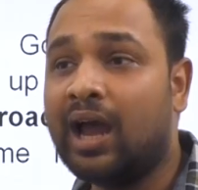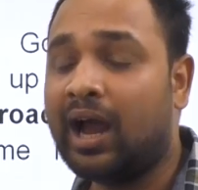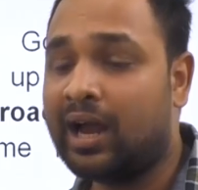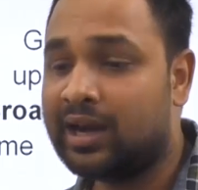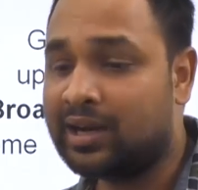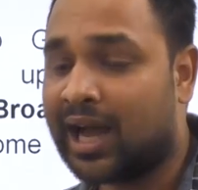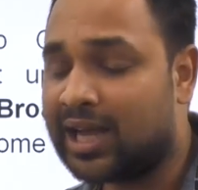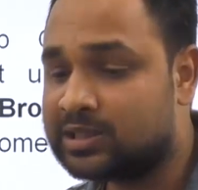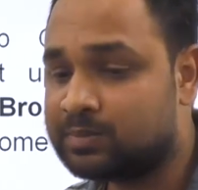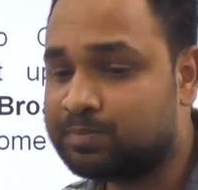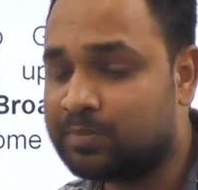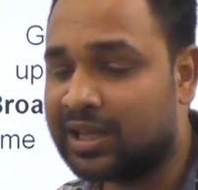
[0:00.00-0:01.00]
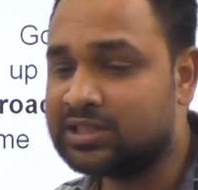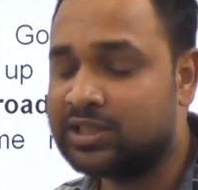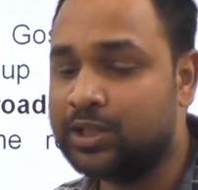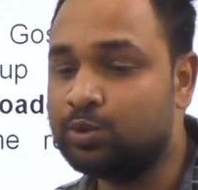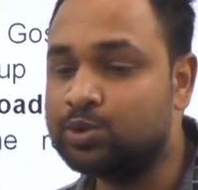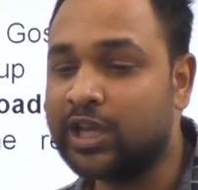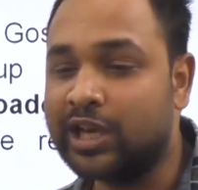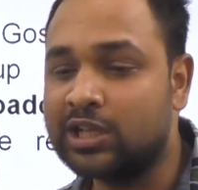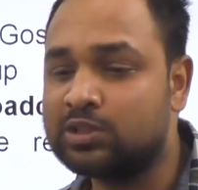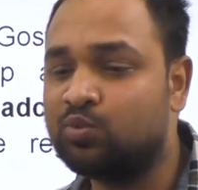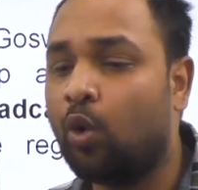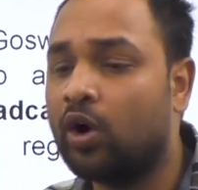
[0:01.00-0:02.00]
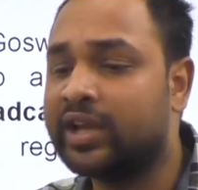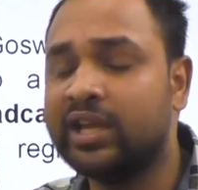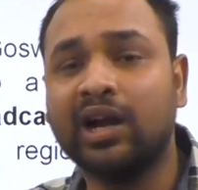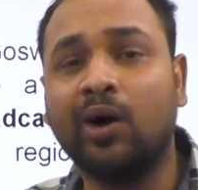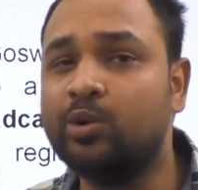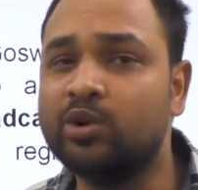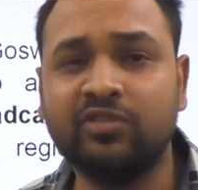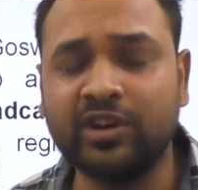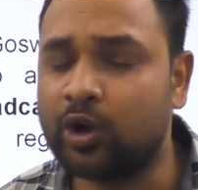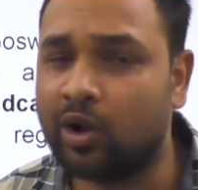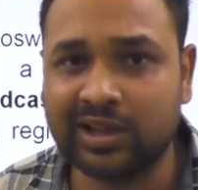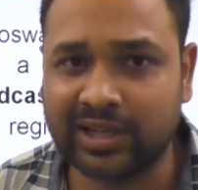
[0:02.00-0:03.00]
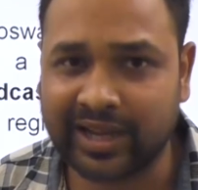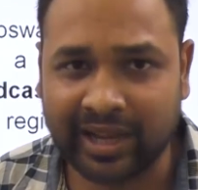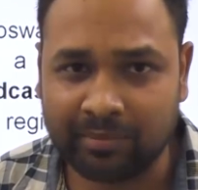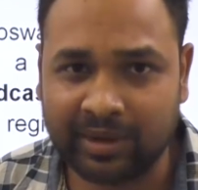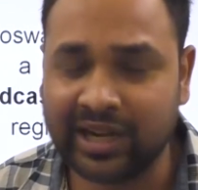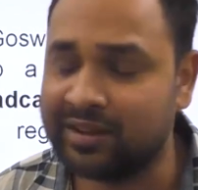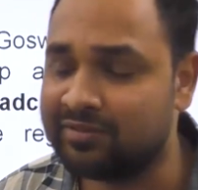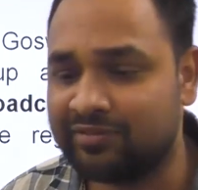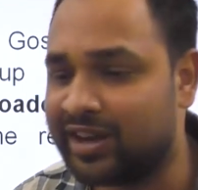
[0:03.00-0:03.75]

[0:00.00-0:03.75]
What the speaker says: has news channels walking out of it all the time, right?